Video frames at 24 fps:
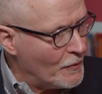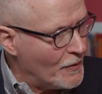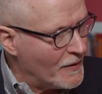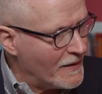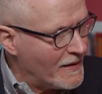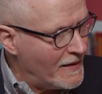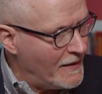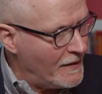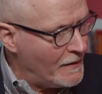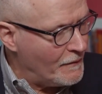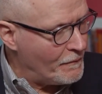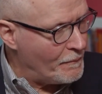or
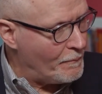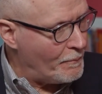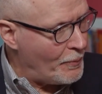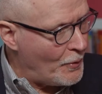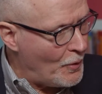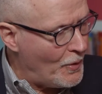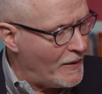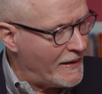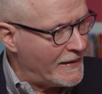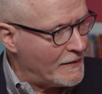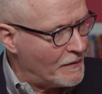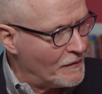give
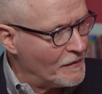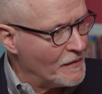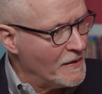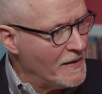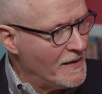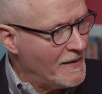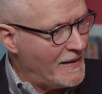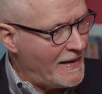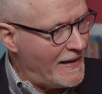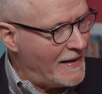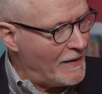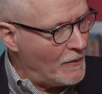points
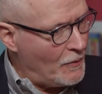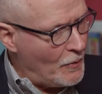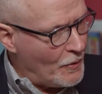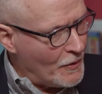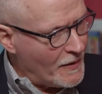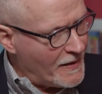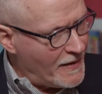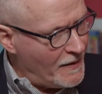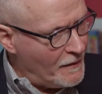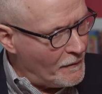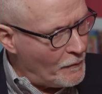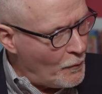
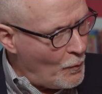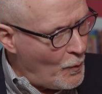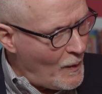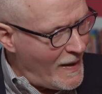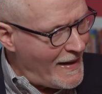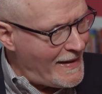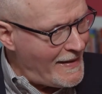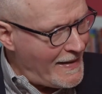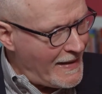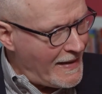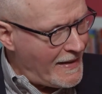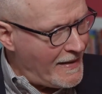or give
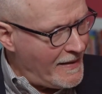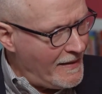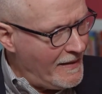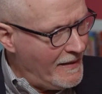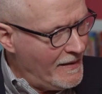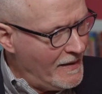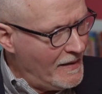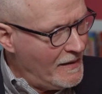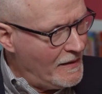weighting